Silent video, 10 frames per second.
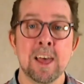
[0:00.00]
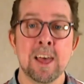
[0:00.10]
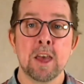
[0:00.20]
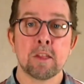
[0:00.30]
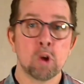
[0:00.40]

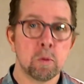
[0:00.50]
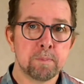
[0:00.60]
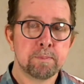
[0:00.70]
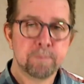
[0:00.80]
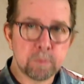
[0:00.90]
So
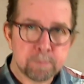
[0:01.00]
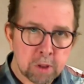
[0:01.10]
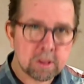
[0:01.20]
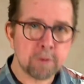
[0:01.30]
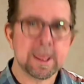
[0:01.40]
put
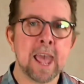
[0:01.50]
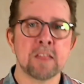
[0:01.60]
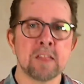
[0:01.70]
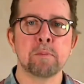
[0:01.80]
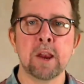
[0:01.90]
stuff in the hands
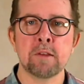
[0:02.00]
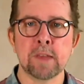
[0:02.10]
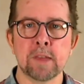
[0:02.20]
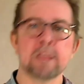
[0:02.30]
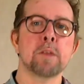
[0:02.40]
of players,
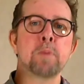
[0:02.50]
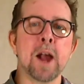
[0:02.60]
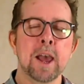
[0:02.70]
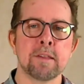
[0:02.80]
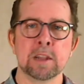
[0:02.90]
get
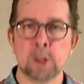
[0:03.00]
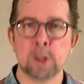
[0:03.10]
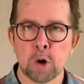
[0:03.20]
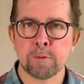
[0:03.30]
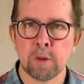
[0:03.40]
surprised,
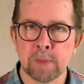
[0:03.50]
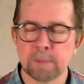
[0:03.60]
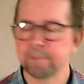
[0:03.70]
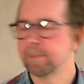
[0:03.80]
learn from it,